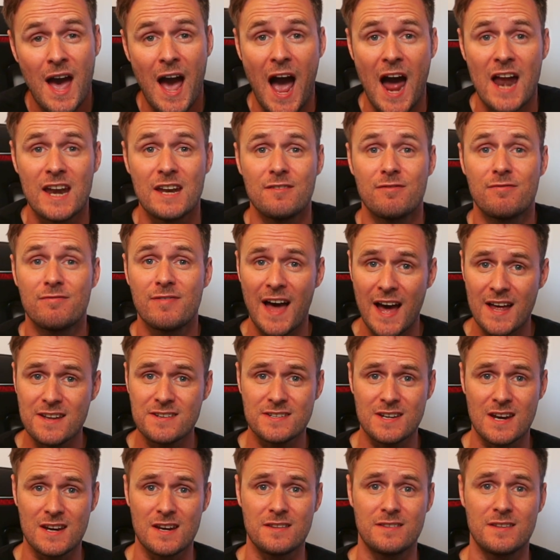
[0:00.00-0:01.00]
and if
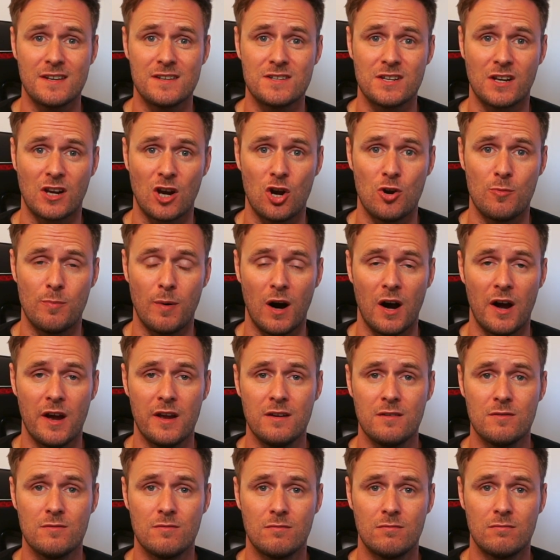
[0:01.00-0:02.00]
that's anything to go
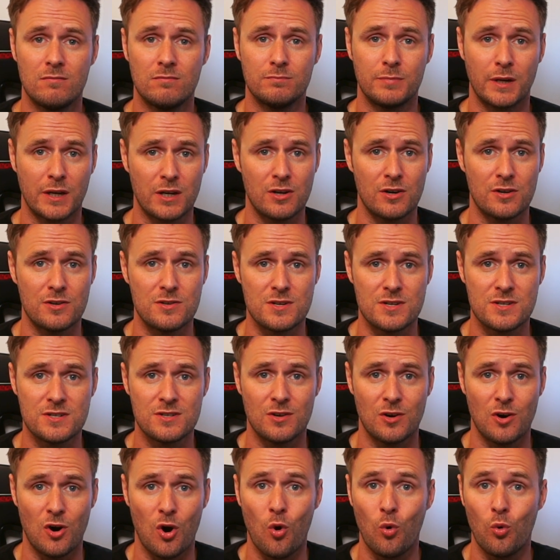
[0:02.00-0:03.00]
by,
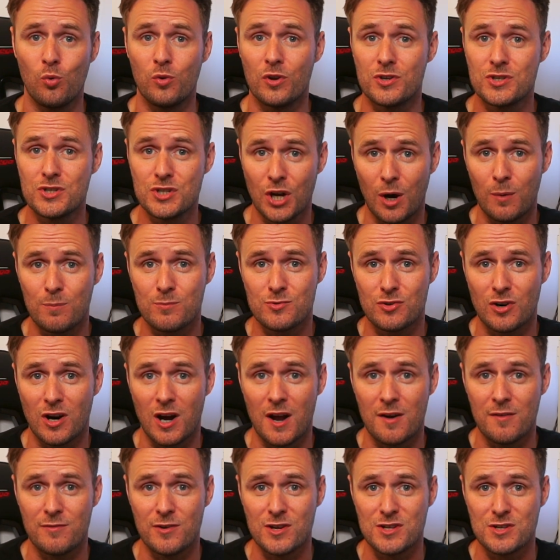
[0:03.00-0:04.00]
because all the top
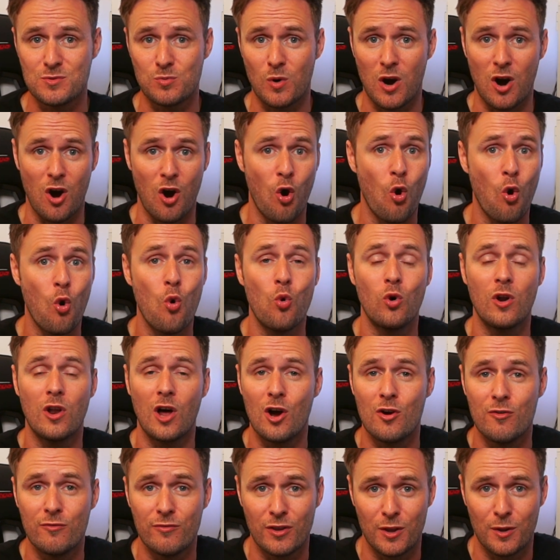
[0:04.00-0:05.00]
drivers were all
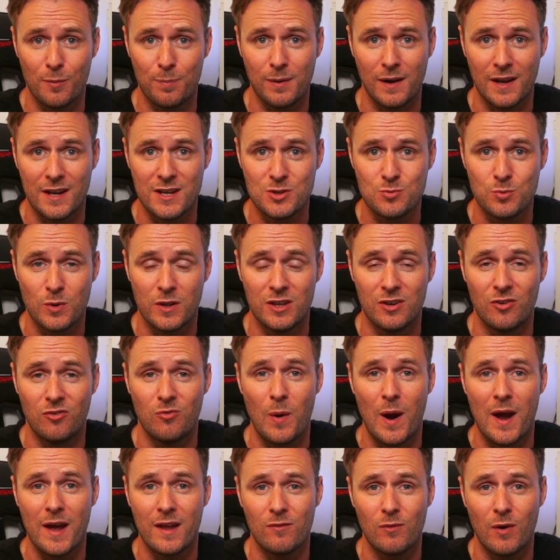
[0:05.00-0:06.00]
over the place when the
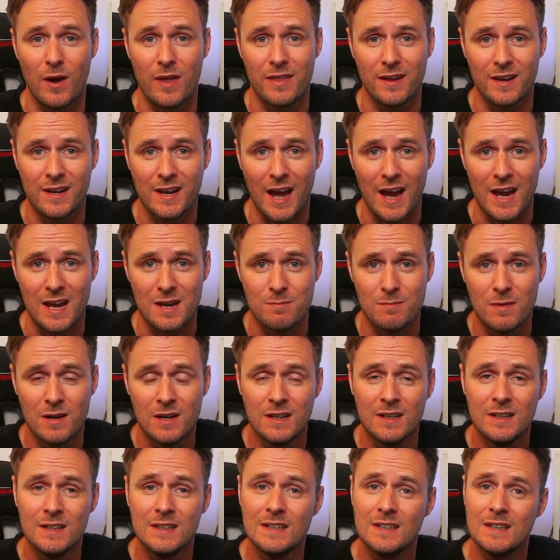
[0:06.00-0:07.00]
wet weather came,
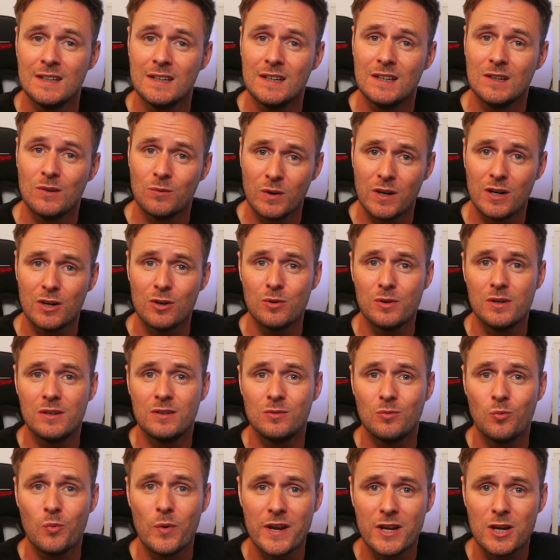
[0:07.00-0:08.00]
well,
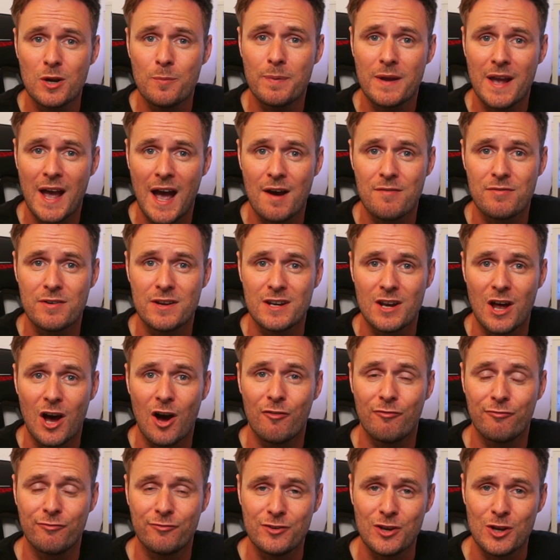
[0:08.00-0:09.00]
we could be having a
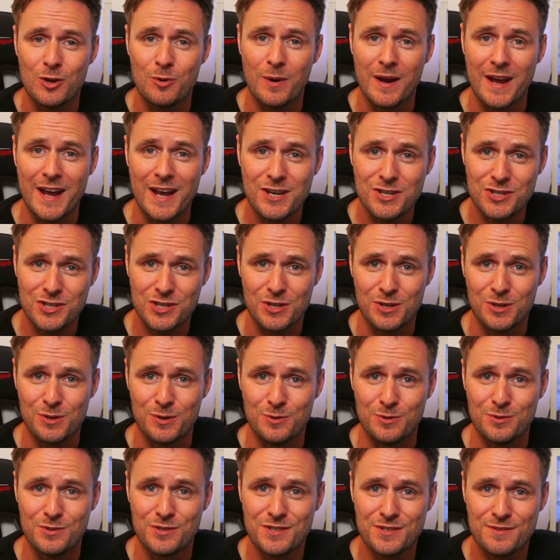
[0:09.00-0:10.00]
few
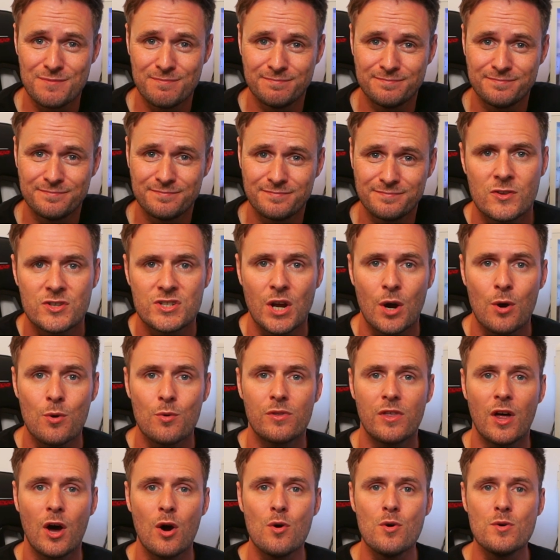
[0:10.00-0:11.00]
issues. So
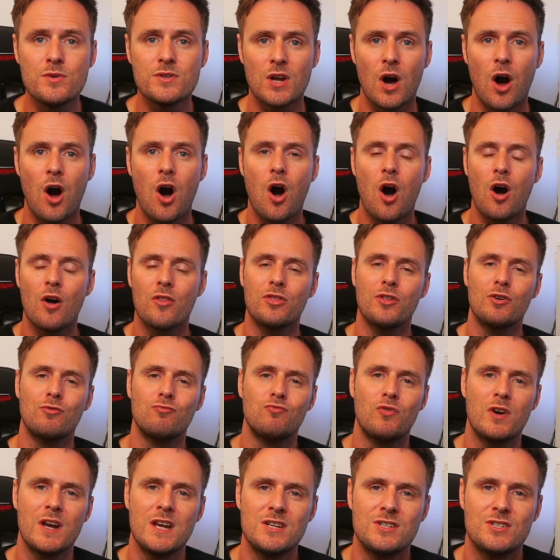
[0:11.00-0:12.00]
those are the
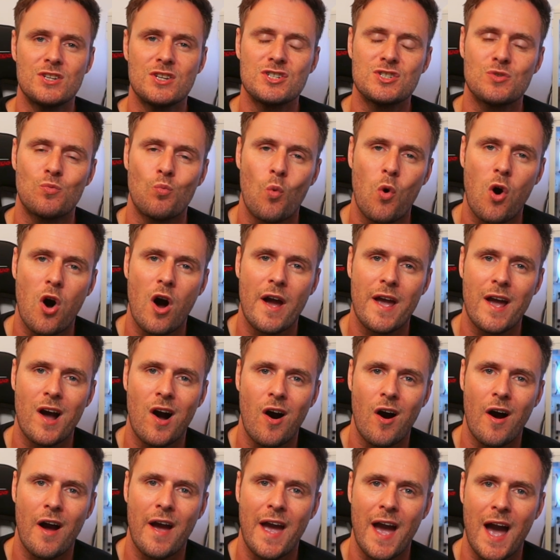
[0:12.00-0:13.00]
reasons why
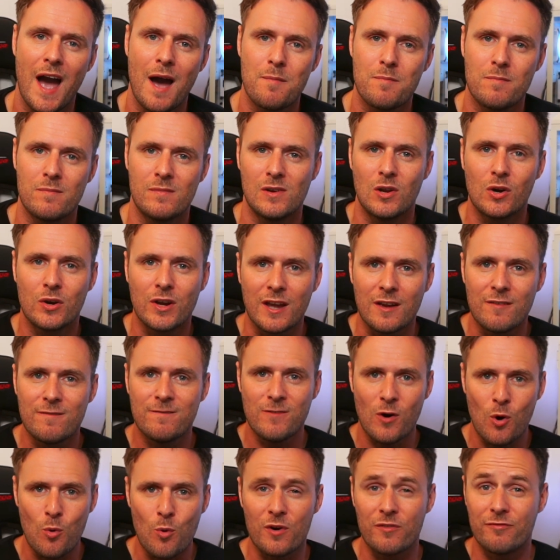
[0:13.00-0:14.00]
I am looking
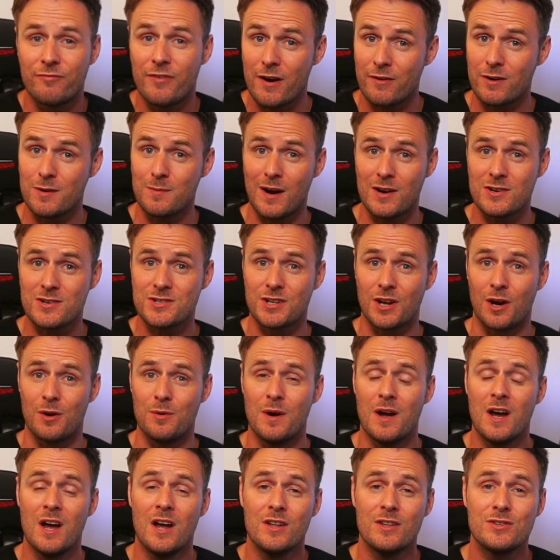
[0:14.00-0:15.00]
forward very much so
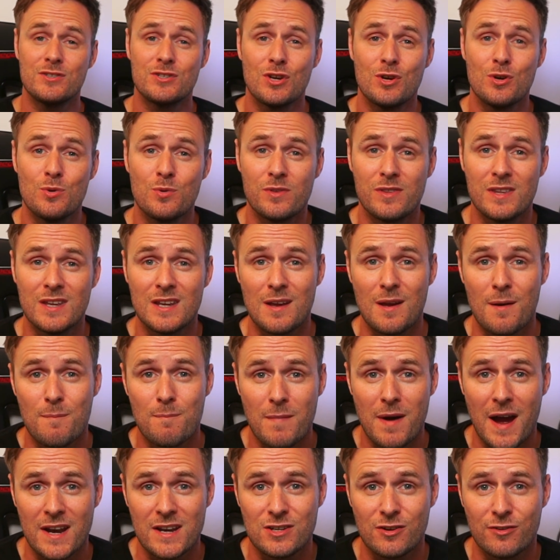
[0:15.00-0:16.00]
to the
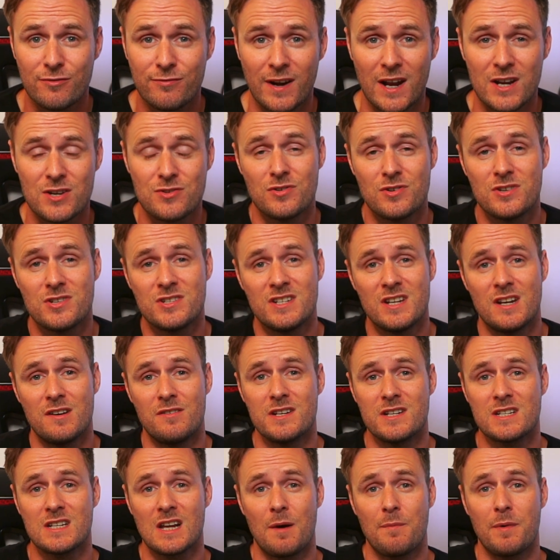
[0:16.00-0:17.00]
Manufacturer
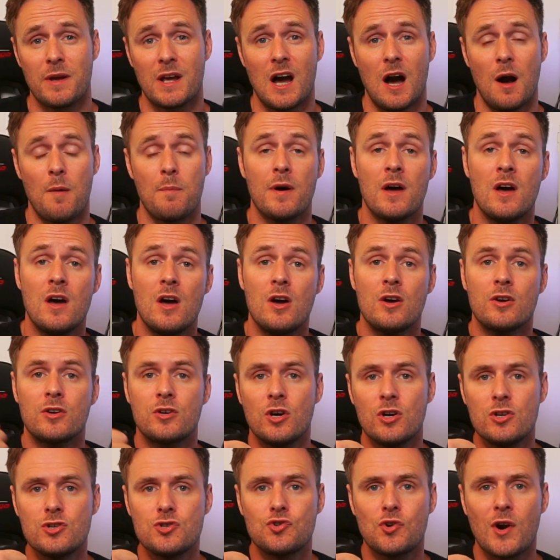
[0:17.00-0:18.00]
series coming up.
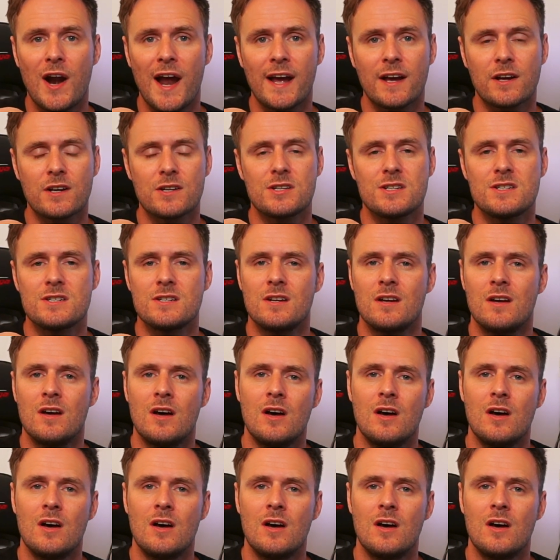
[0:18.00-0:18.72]
Good tracks,